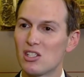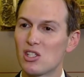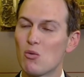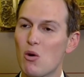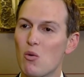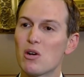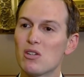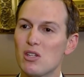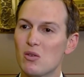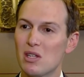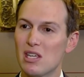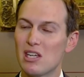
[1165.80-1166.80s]
So what we're
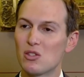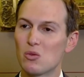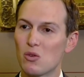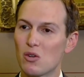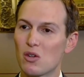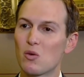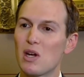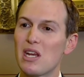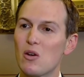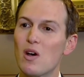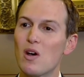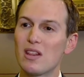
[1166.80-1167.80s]
doing is we're
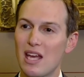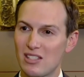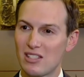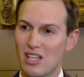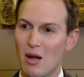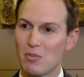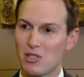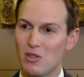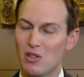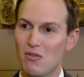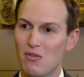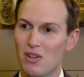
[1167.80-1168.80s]
creating one last
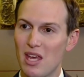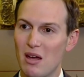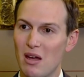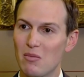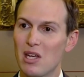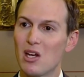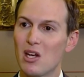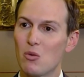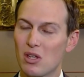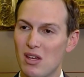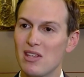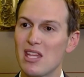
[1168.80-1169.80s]
opportunity for them.
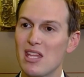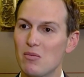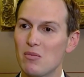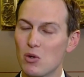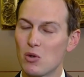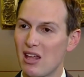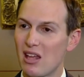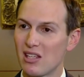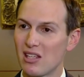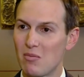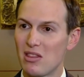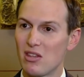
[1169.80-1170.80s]
We're telling
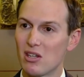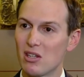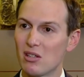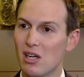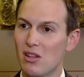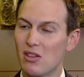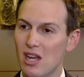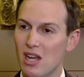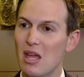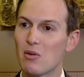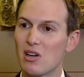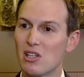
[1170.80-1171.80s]
them that their
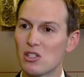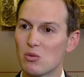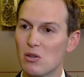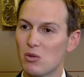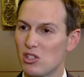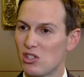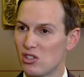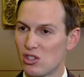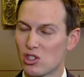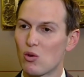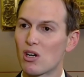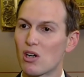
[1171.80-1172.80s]
neighbor Israel, which is
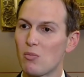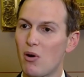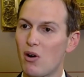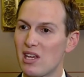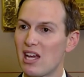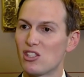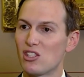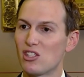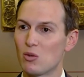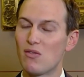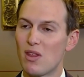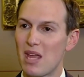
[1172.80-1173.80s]
the stronger party, has
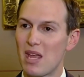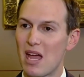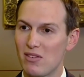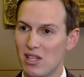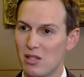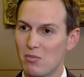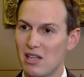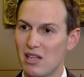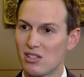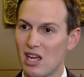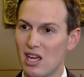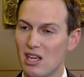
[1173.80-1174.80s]
agreed for them to have an
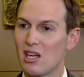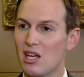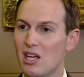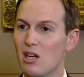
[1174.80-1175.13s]
independent state.